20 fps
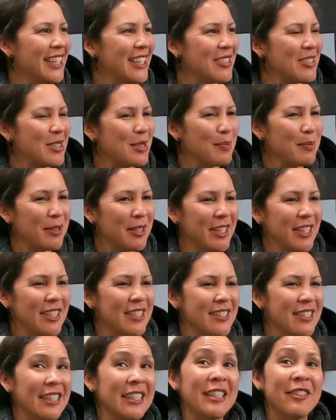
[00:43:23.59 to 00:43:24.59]
It was pretty
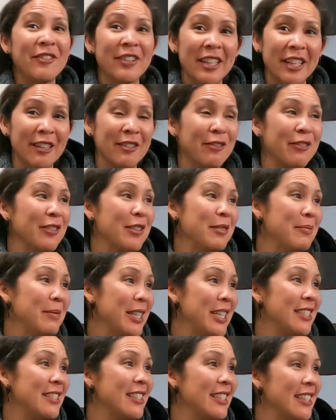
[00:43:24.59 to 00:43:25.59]
significant for
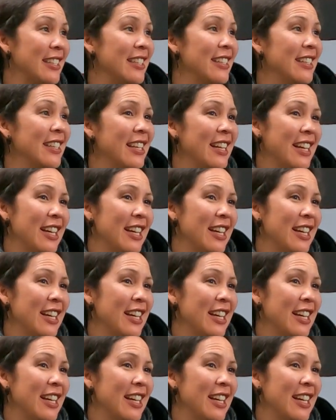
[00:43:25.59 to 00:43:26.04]
me to